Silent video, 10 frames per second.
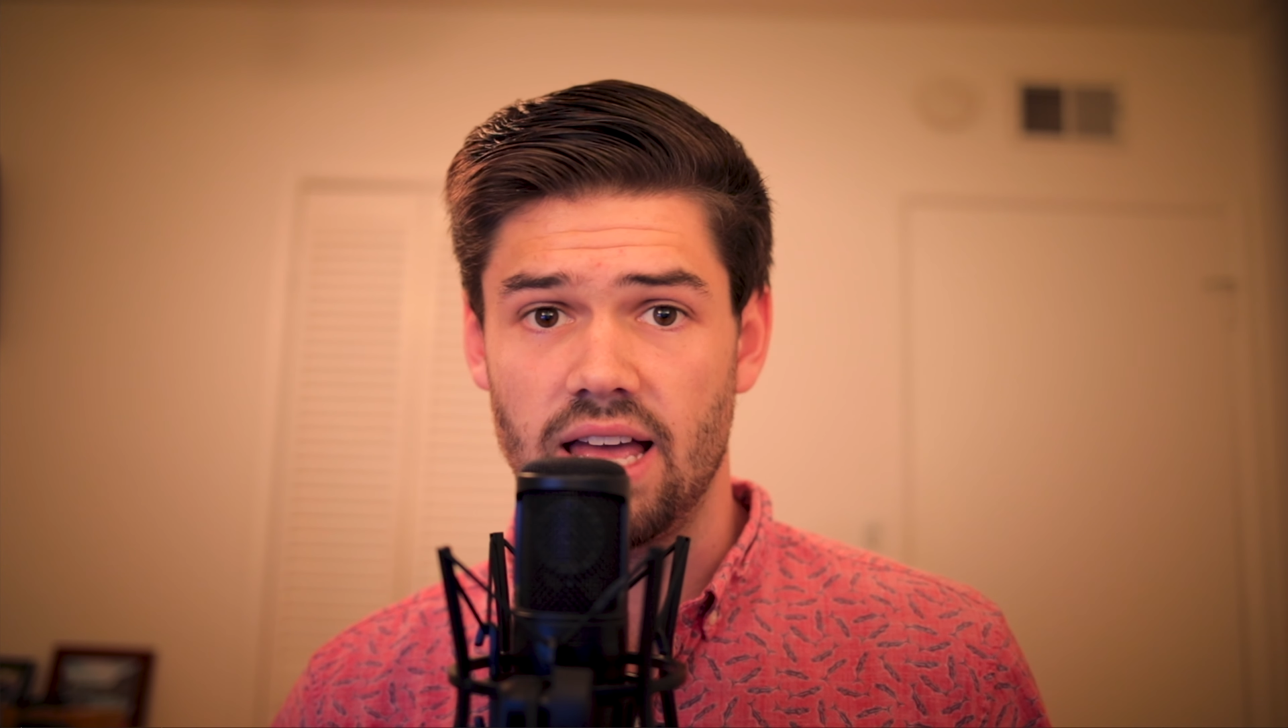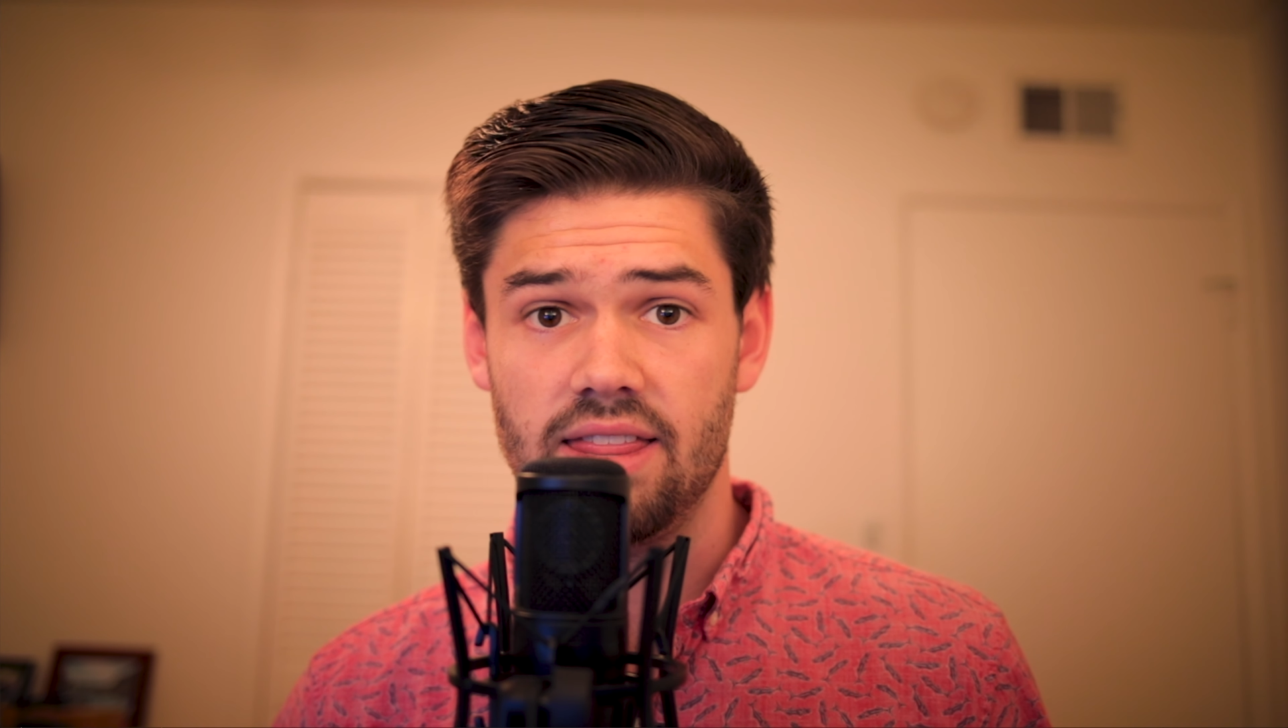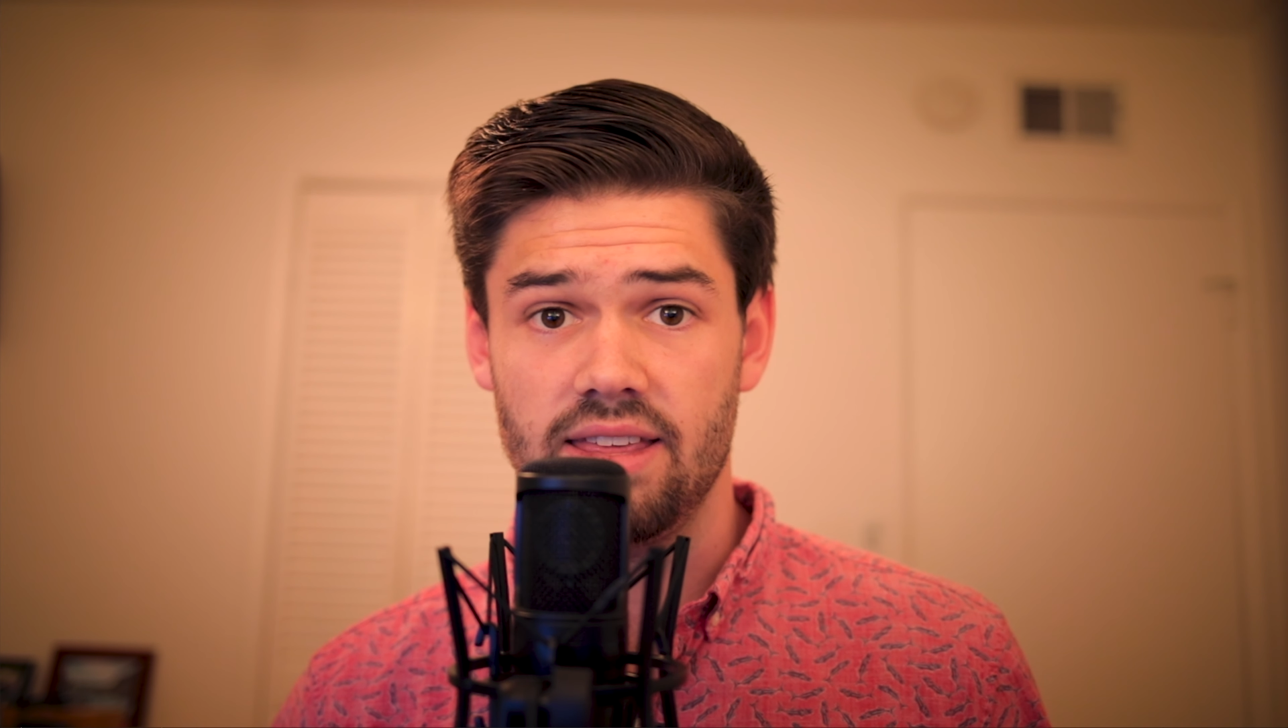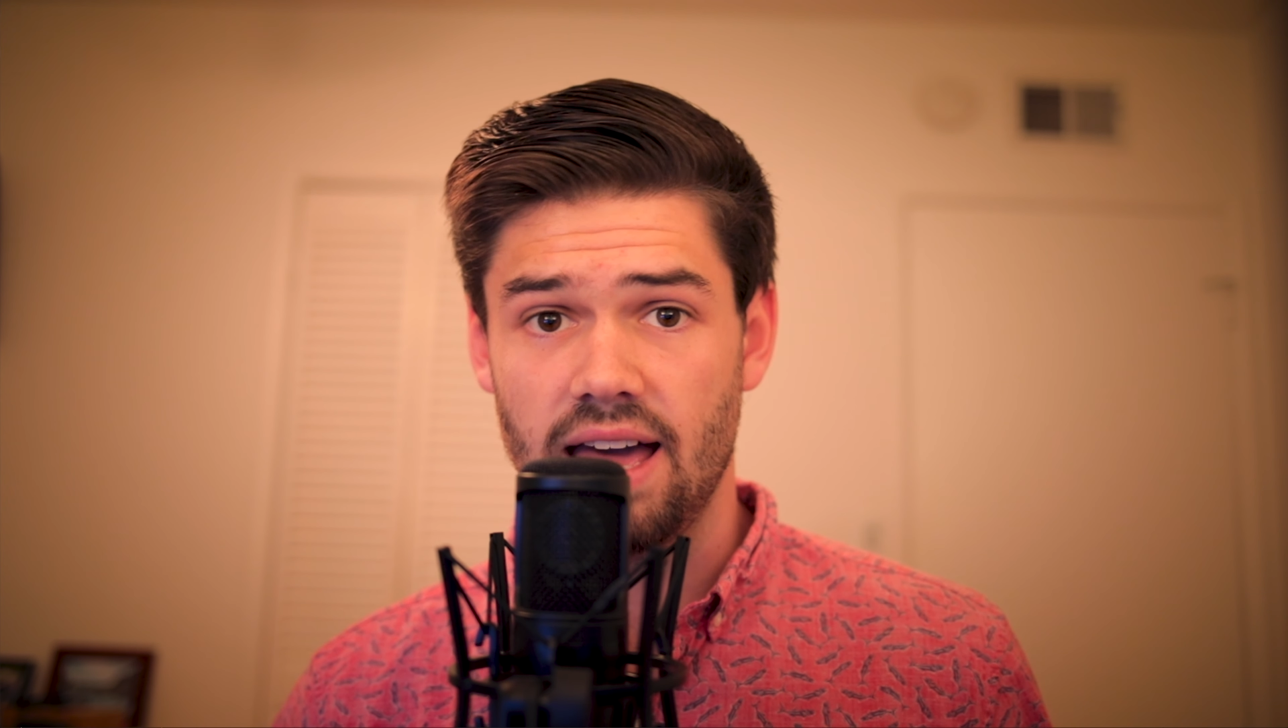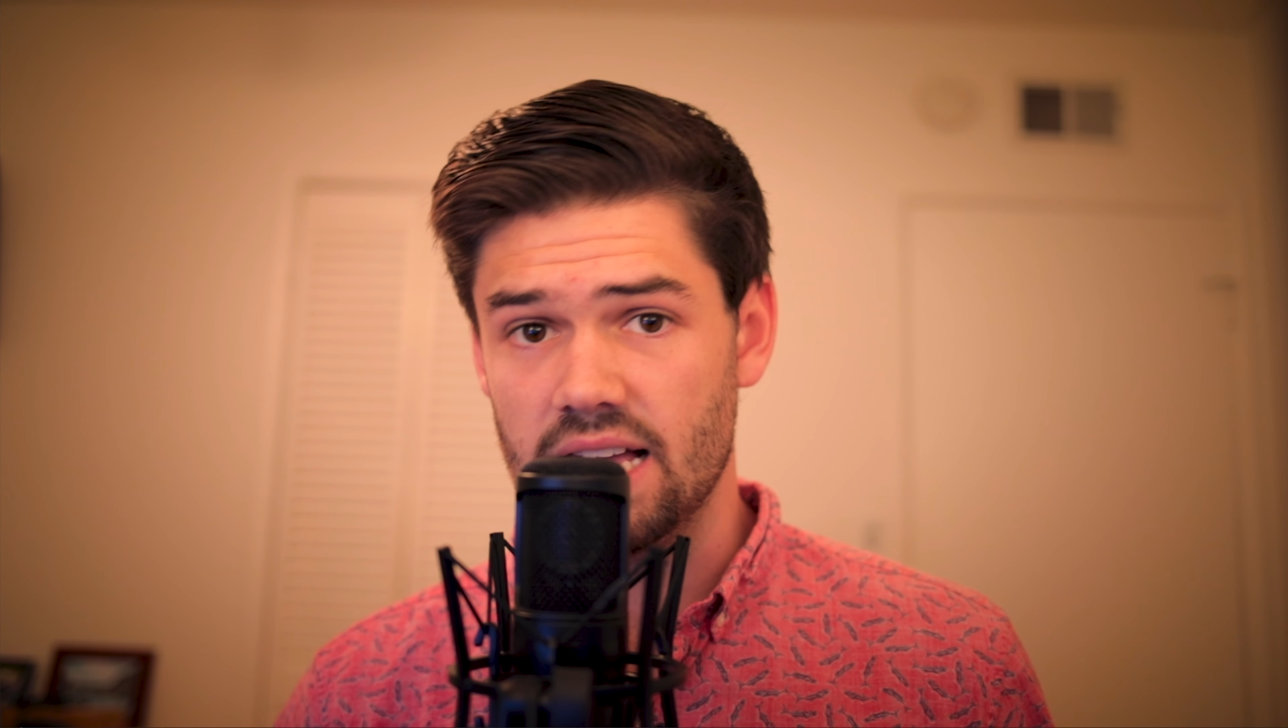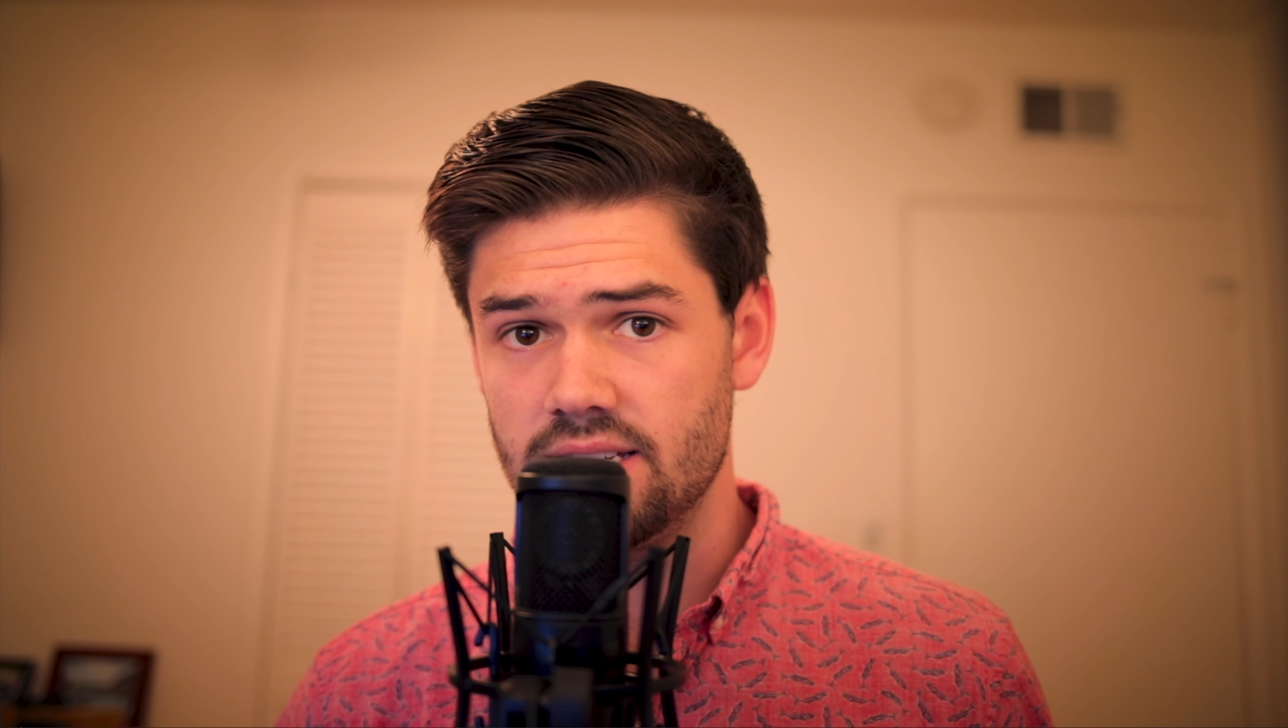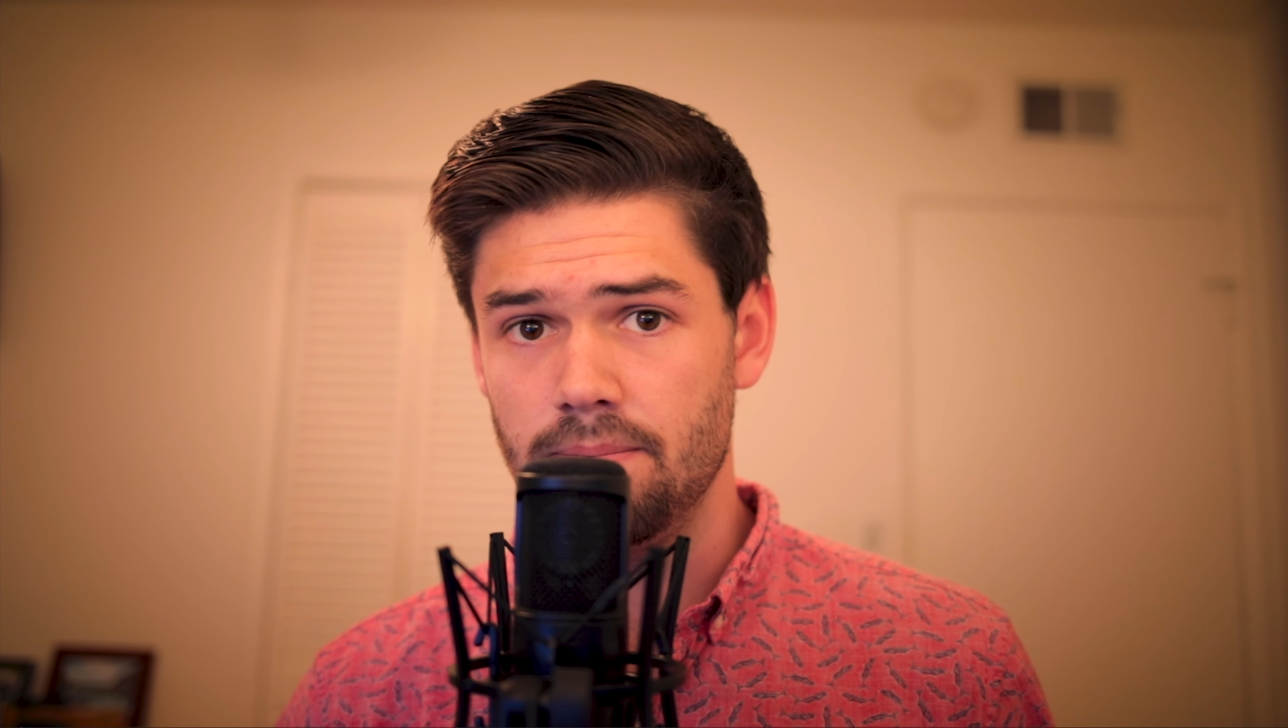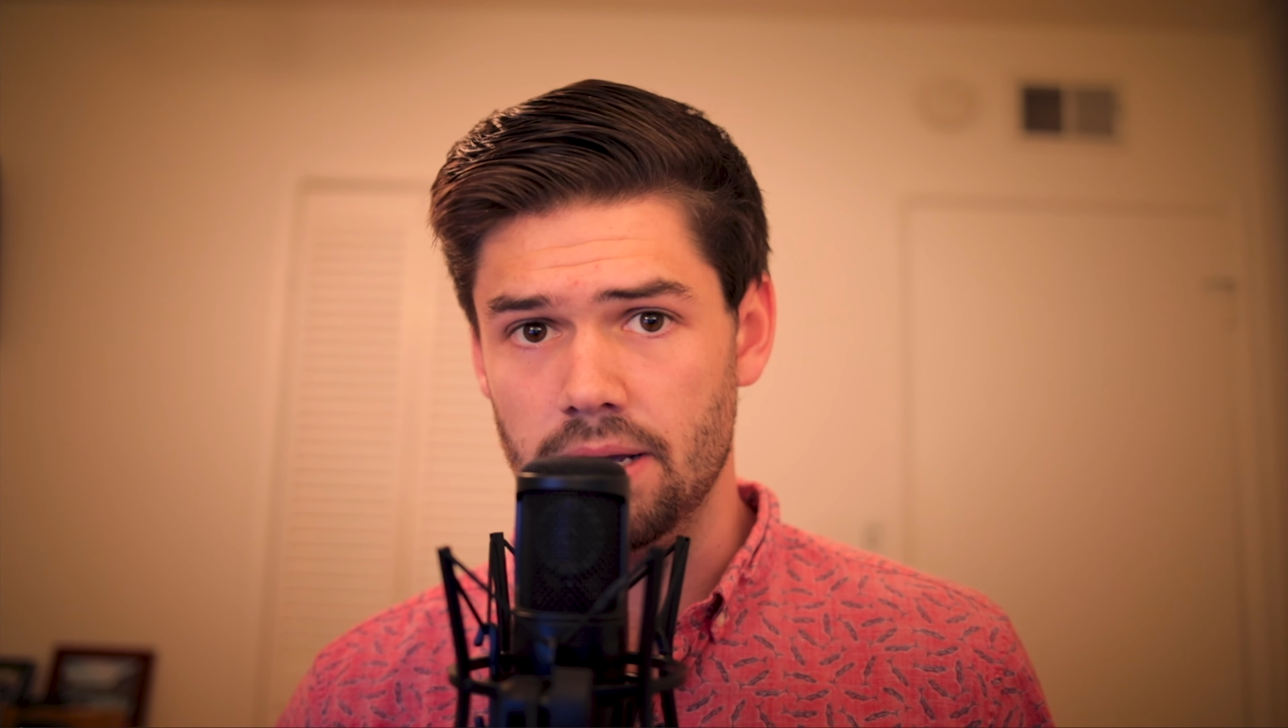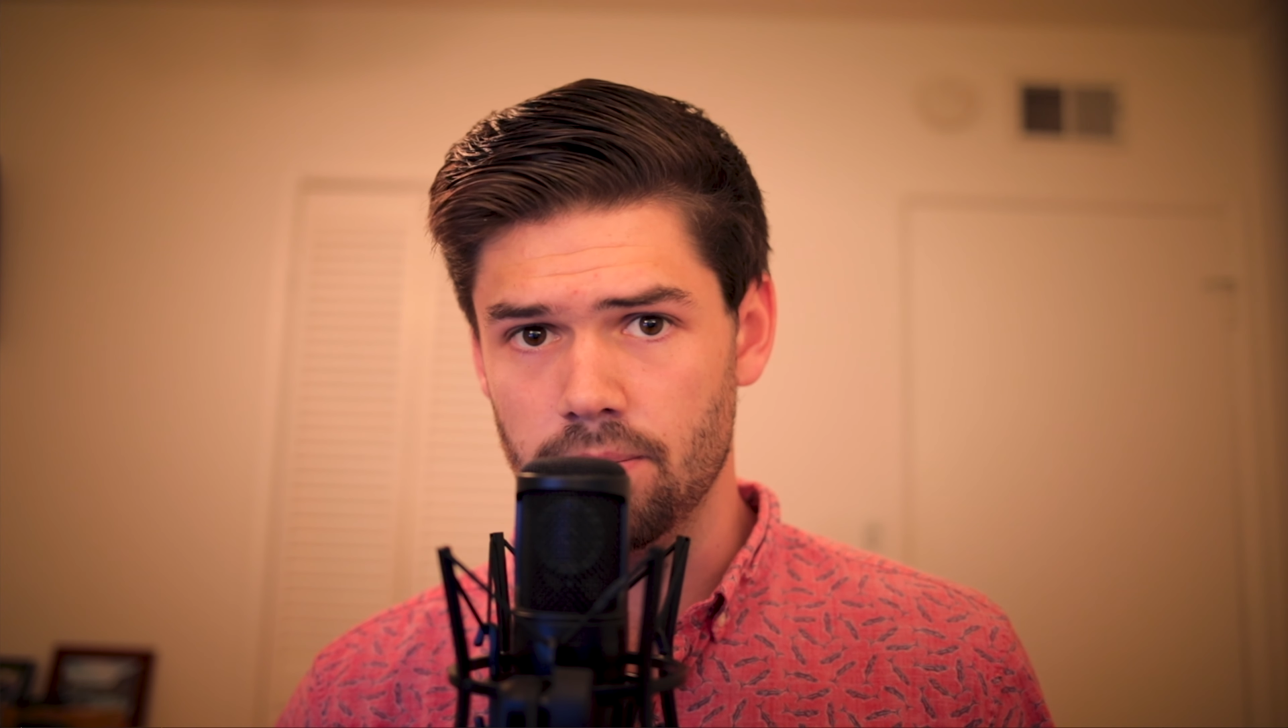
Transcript: the SMB